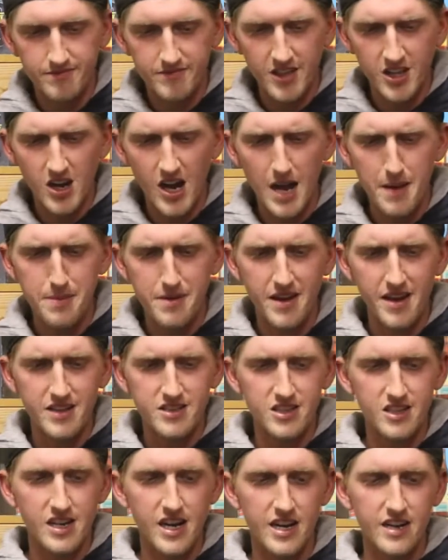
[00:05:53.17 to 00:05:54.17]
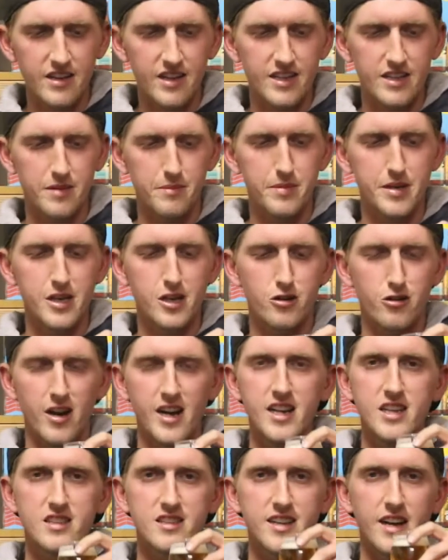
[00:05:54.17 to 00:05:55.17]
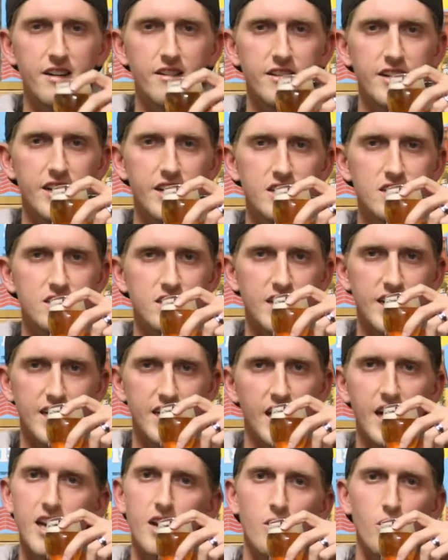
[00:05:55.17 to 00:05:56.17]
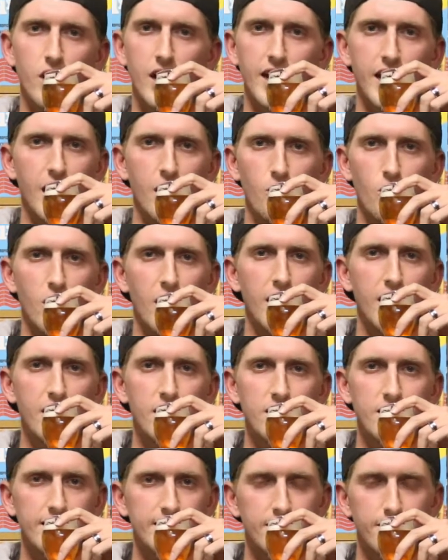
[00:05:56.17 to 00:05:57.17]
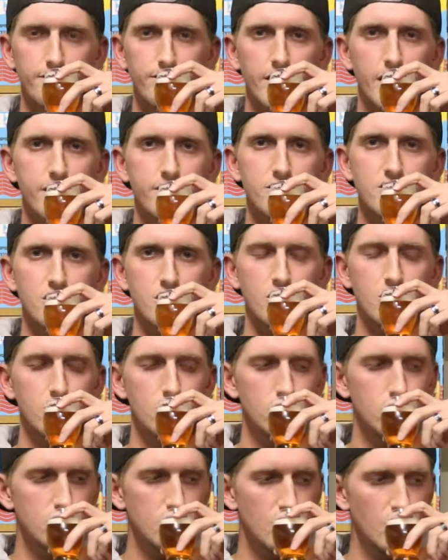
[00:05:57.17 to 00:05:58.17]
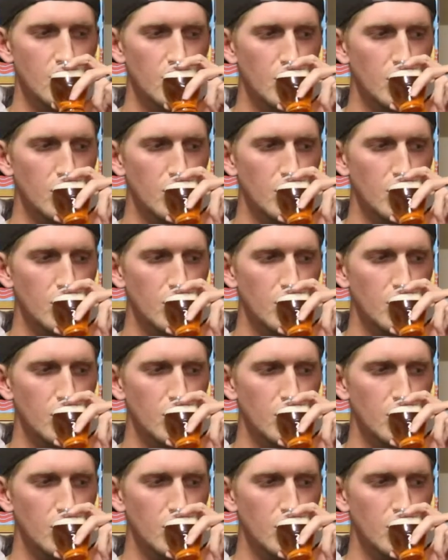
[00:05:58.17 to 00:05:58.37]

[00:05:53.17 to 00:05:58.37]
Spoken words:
You know, IPAs are kind of like a big craze nowadays, and I get it. I get why. Like, the flavors are huge.